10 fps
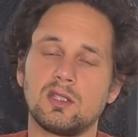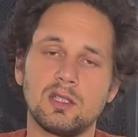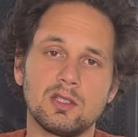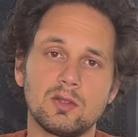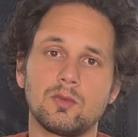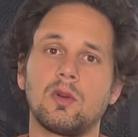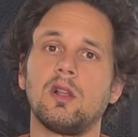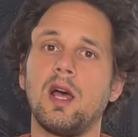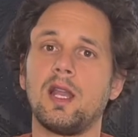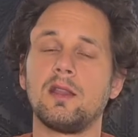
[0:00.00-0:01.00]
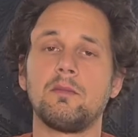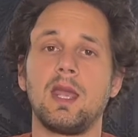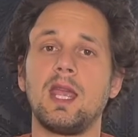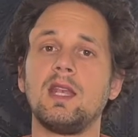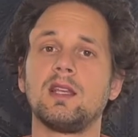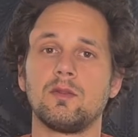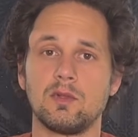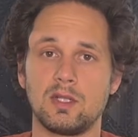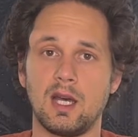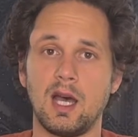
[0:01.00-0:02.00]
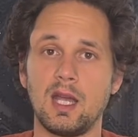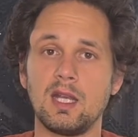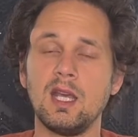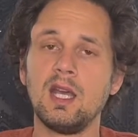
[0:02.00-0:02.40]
and this is where a lot of the pain can reside,